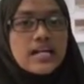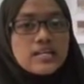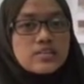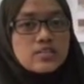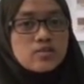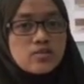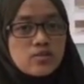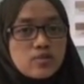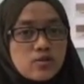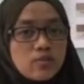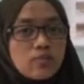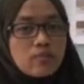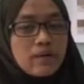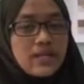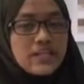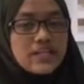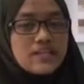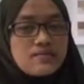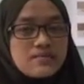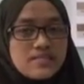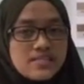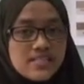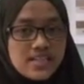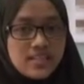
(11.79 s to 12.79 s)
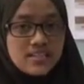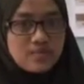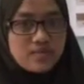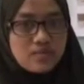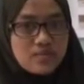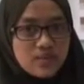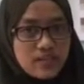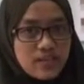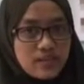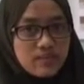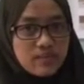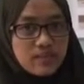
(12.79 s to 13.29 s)
So my name is Hani
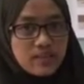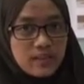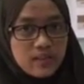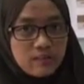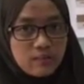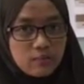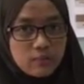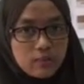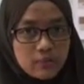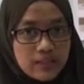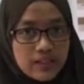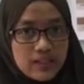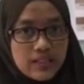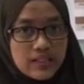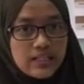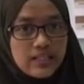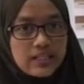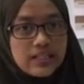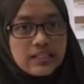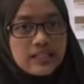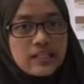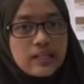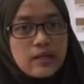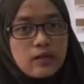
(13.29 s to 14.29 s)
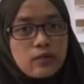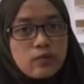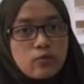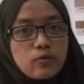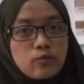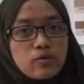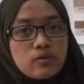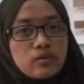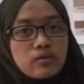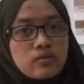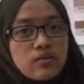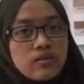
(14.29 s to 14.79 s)
Suraya binti Abdul Malik and I
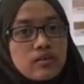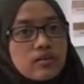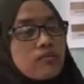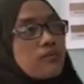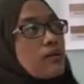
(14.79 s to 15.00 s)
will talk